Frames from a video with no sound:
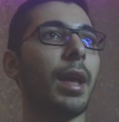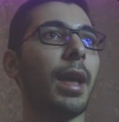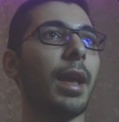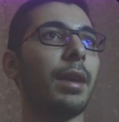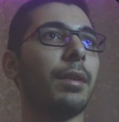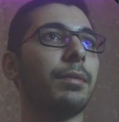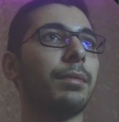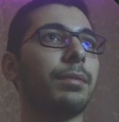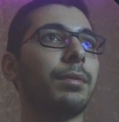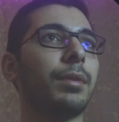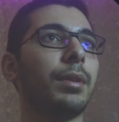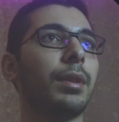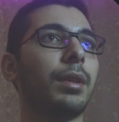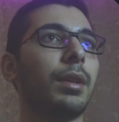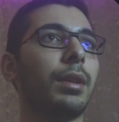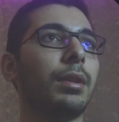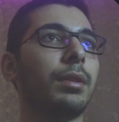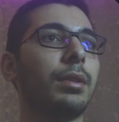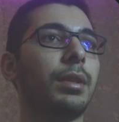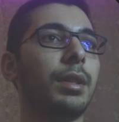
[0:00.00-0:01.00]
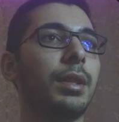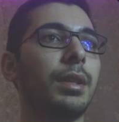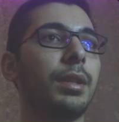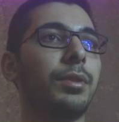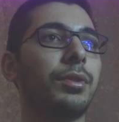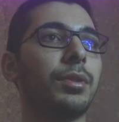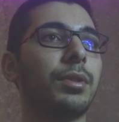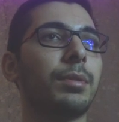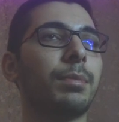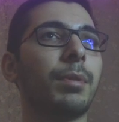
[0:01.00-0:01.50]
have
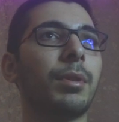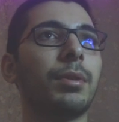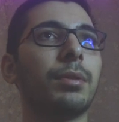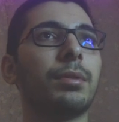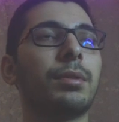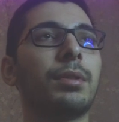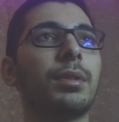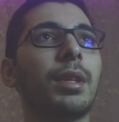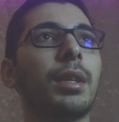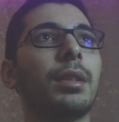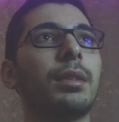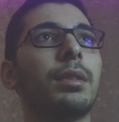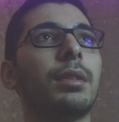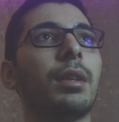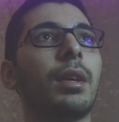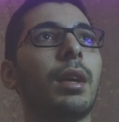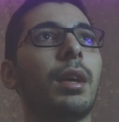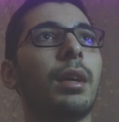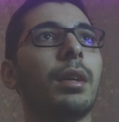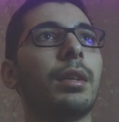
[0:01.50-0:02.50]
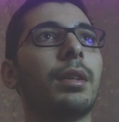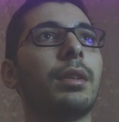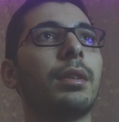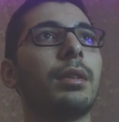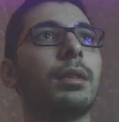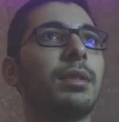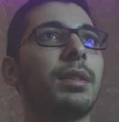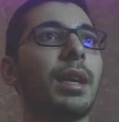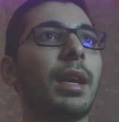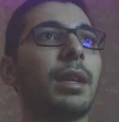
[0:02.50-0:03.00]
the response that I
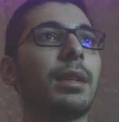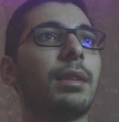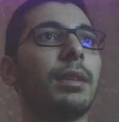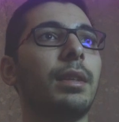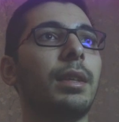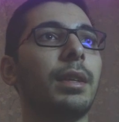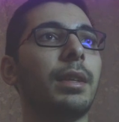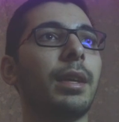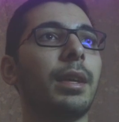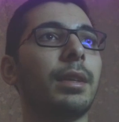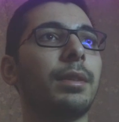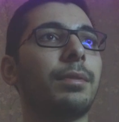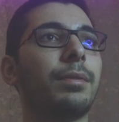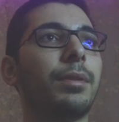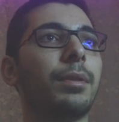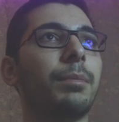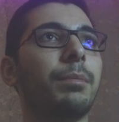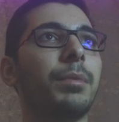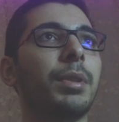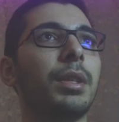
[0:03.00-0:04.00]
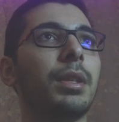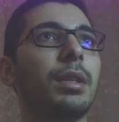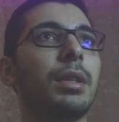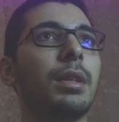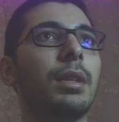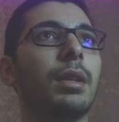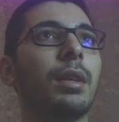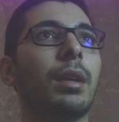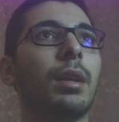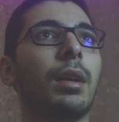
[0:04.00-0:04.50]
exactly get from
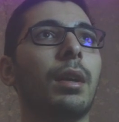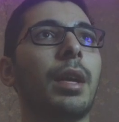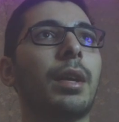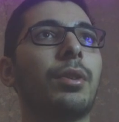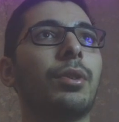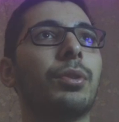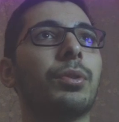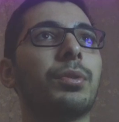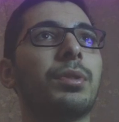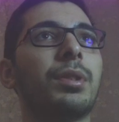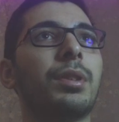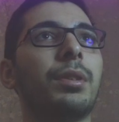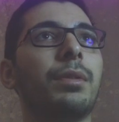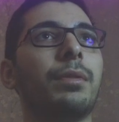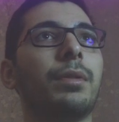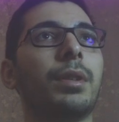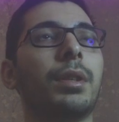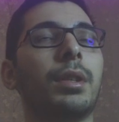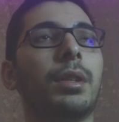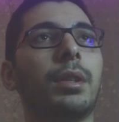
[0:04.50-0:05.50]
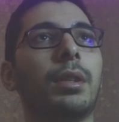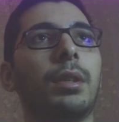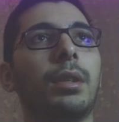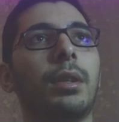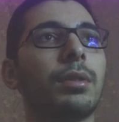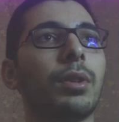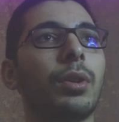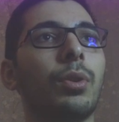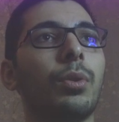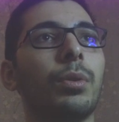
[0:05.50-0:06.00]
the echo server.
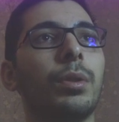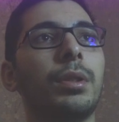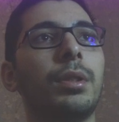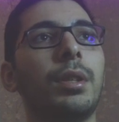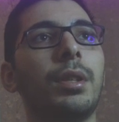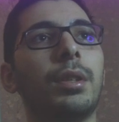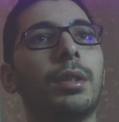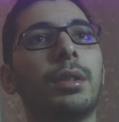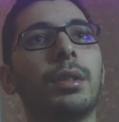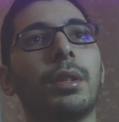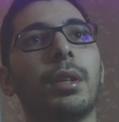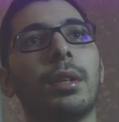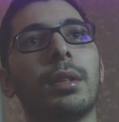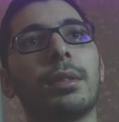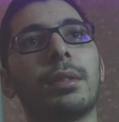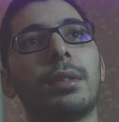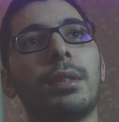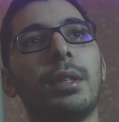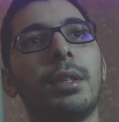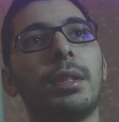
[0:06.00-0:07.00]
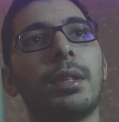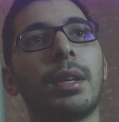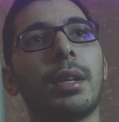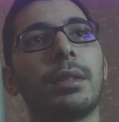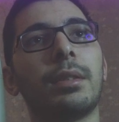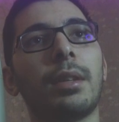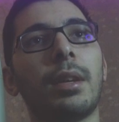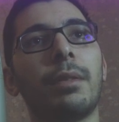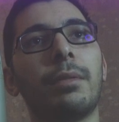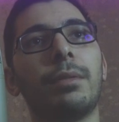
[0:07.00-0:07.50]
So in here I'll see
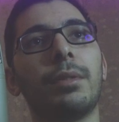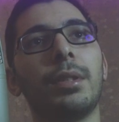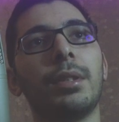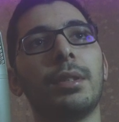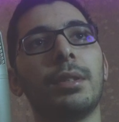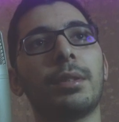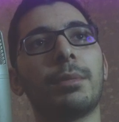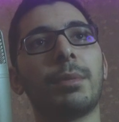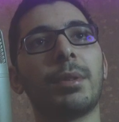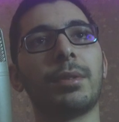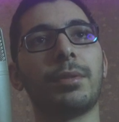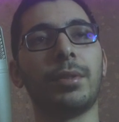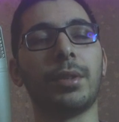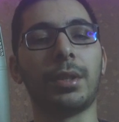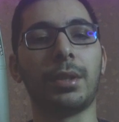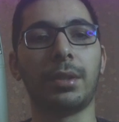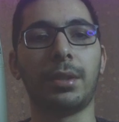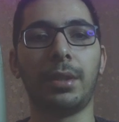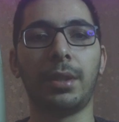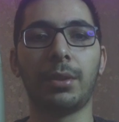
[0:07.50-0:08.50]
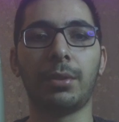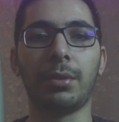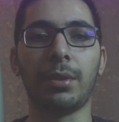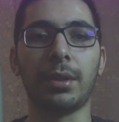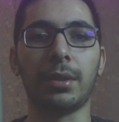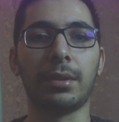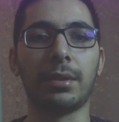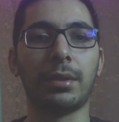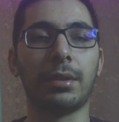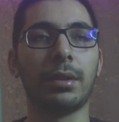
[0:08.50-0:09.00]
that every specific
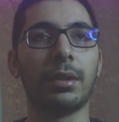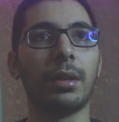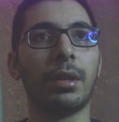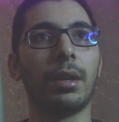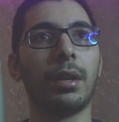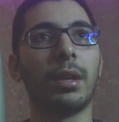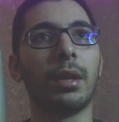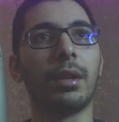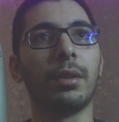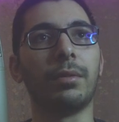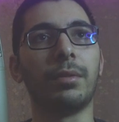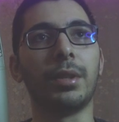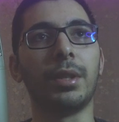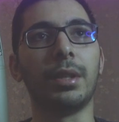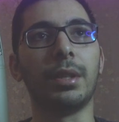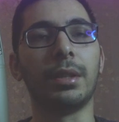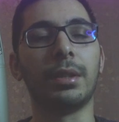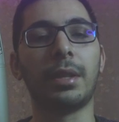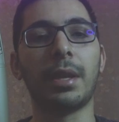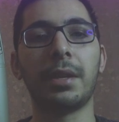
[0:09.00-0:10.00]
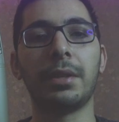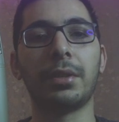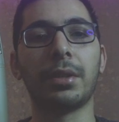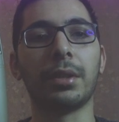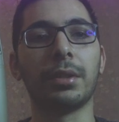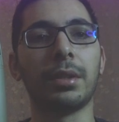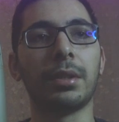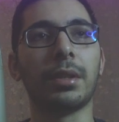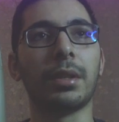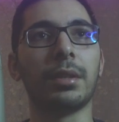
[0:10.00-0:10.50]
request, every
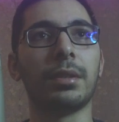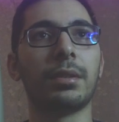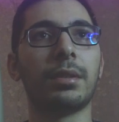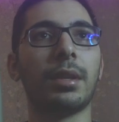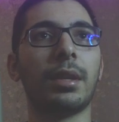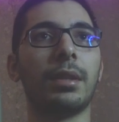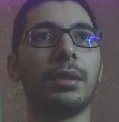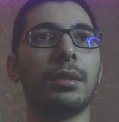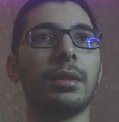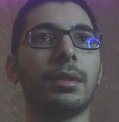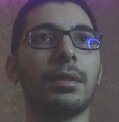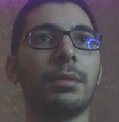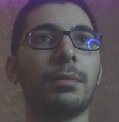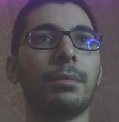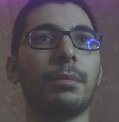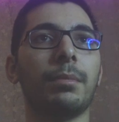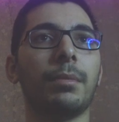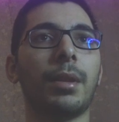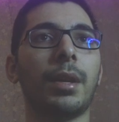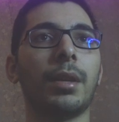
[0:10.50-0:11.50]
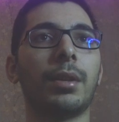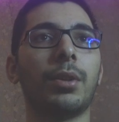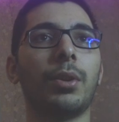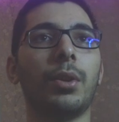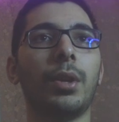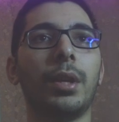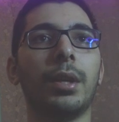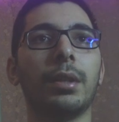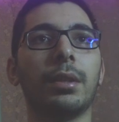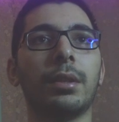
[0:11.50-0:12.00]
data that I send is
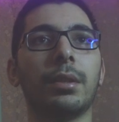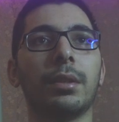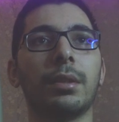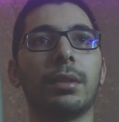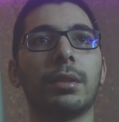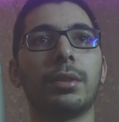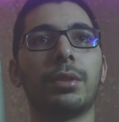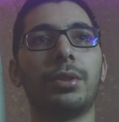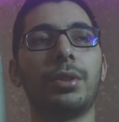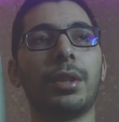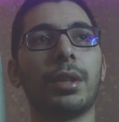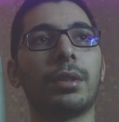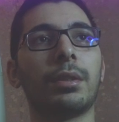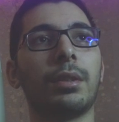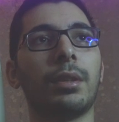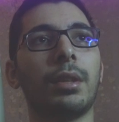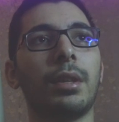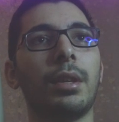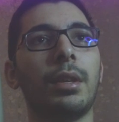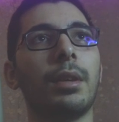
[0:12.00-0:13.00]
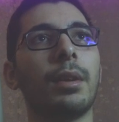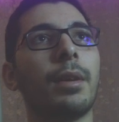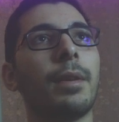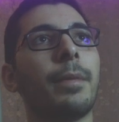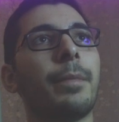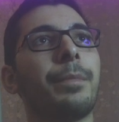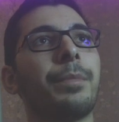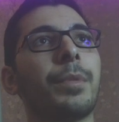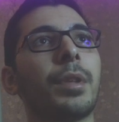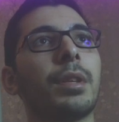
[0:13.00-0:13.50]
echoing correctly.
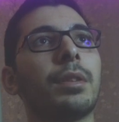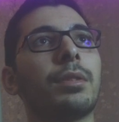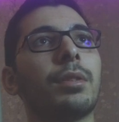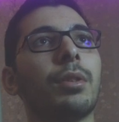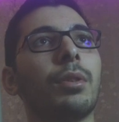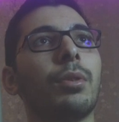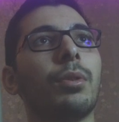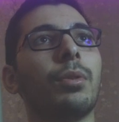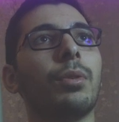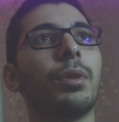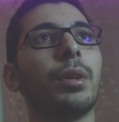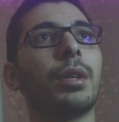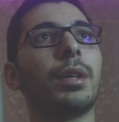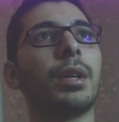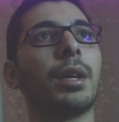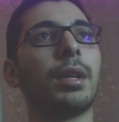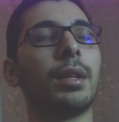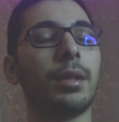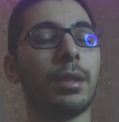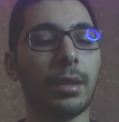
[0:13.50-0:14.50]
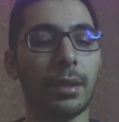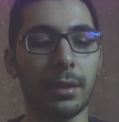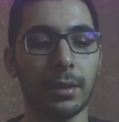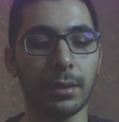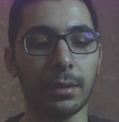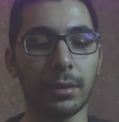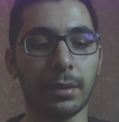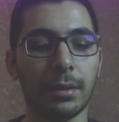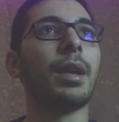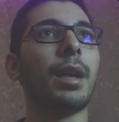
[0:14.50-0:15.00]
So again,
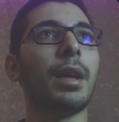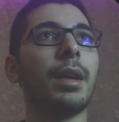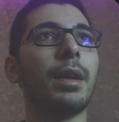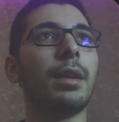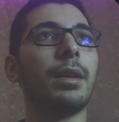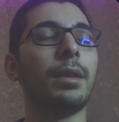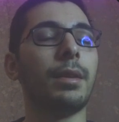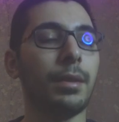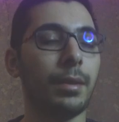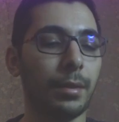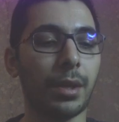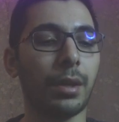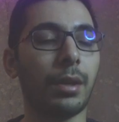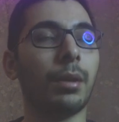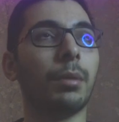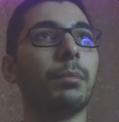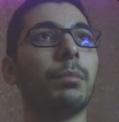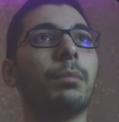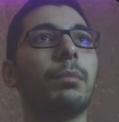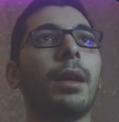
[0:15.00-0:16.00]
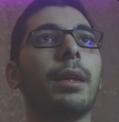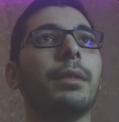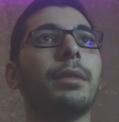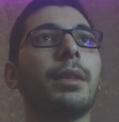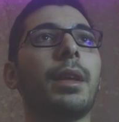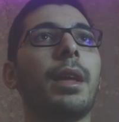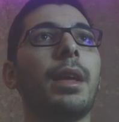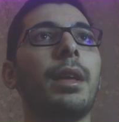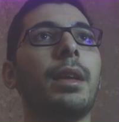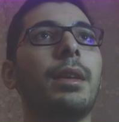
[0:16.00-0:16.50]
I'll say param
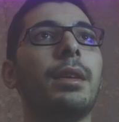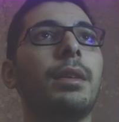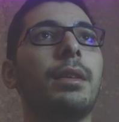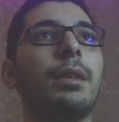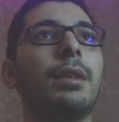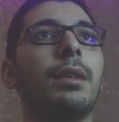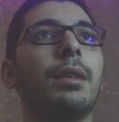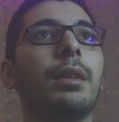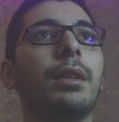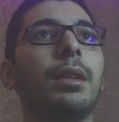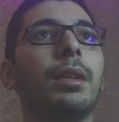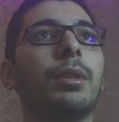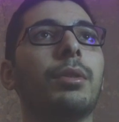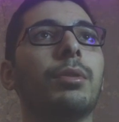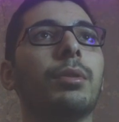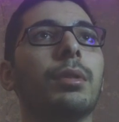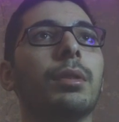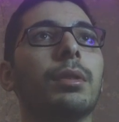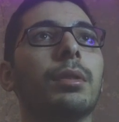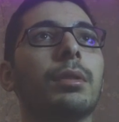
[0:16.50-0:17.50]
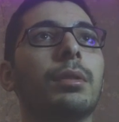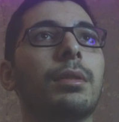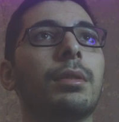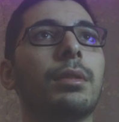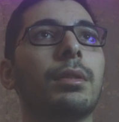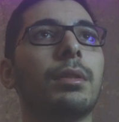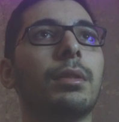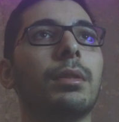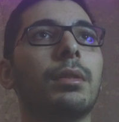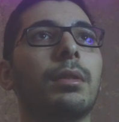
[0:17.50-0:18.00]
and a
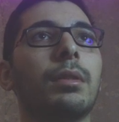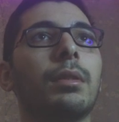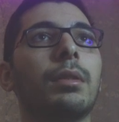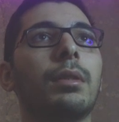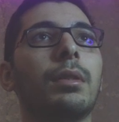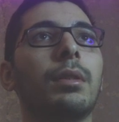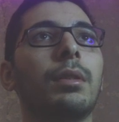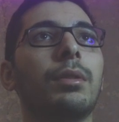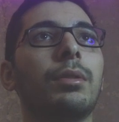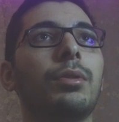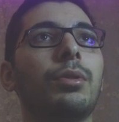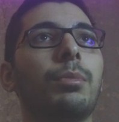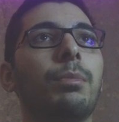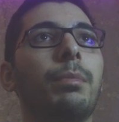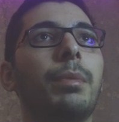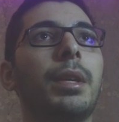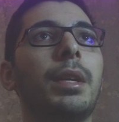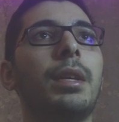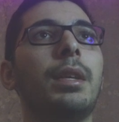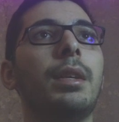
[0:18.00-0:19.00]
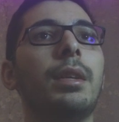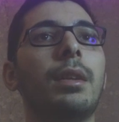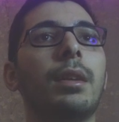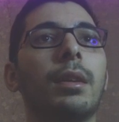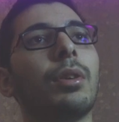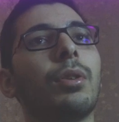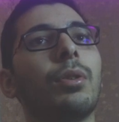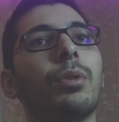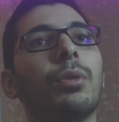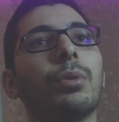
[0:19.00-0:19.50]
equals to b,
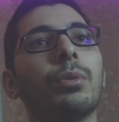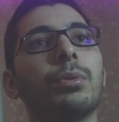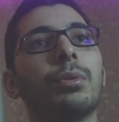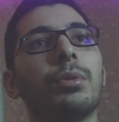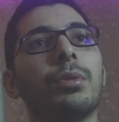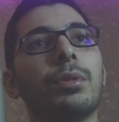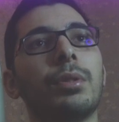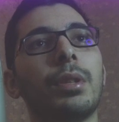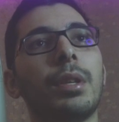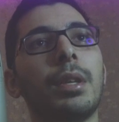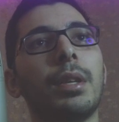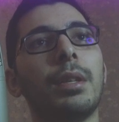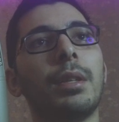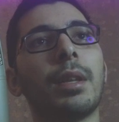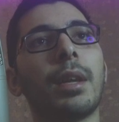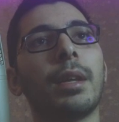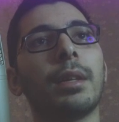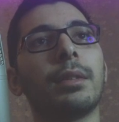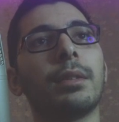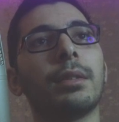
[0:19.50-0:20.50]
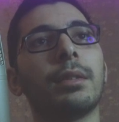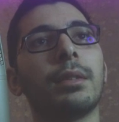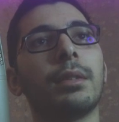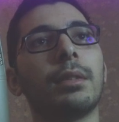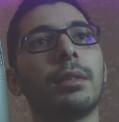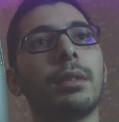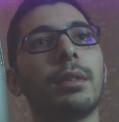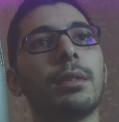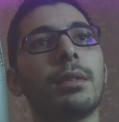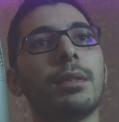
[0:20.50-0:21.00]
so to see that
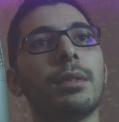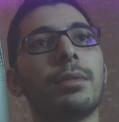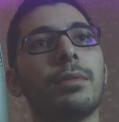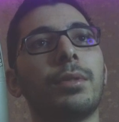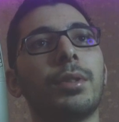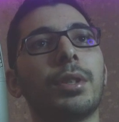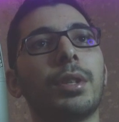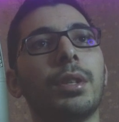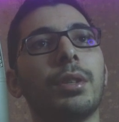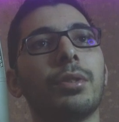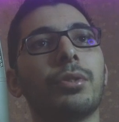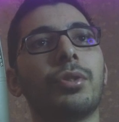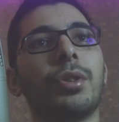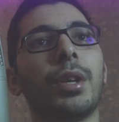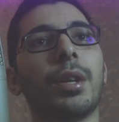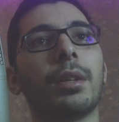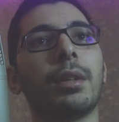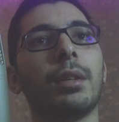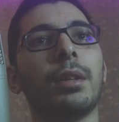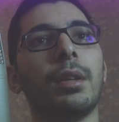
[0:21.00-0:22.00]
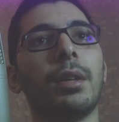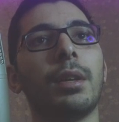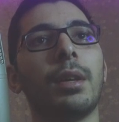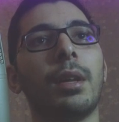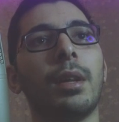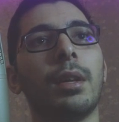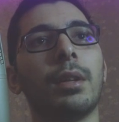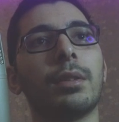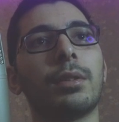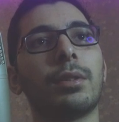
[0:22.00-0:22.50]
this is working correctly.
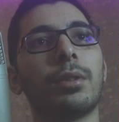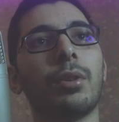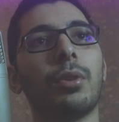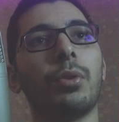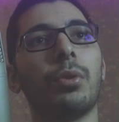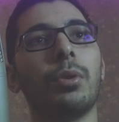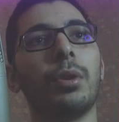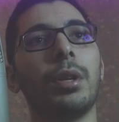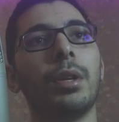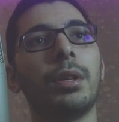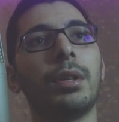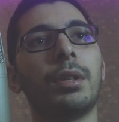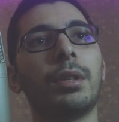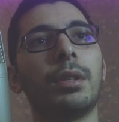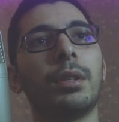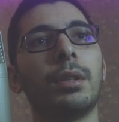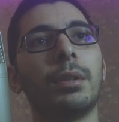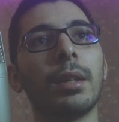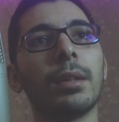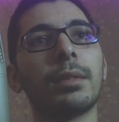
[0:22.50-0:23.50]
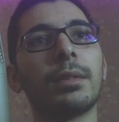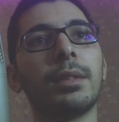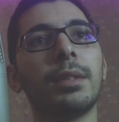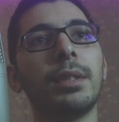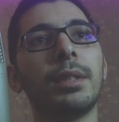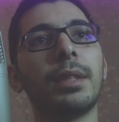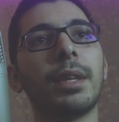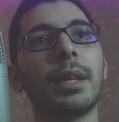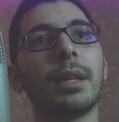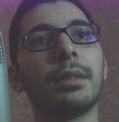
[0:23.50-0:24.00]
So here I'll
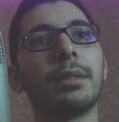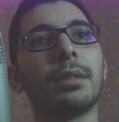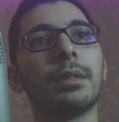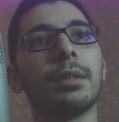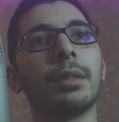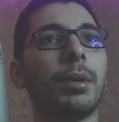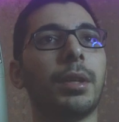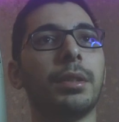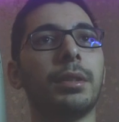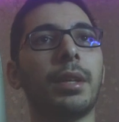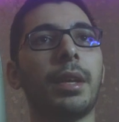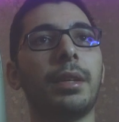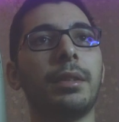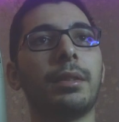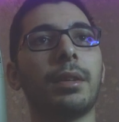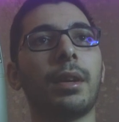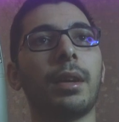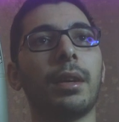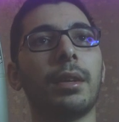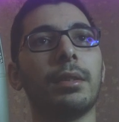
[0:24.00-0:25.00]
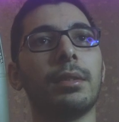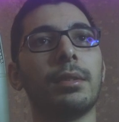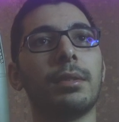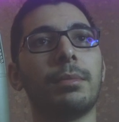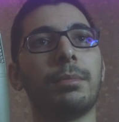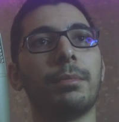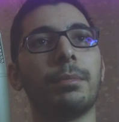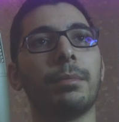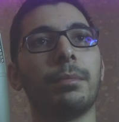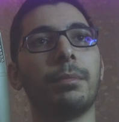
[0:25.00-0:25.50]
see that my data
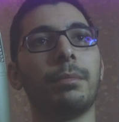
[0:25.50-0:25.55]
is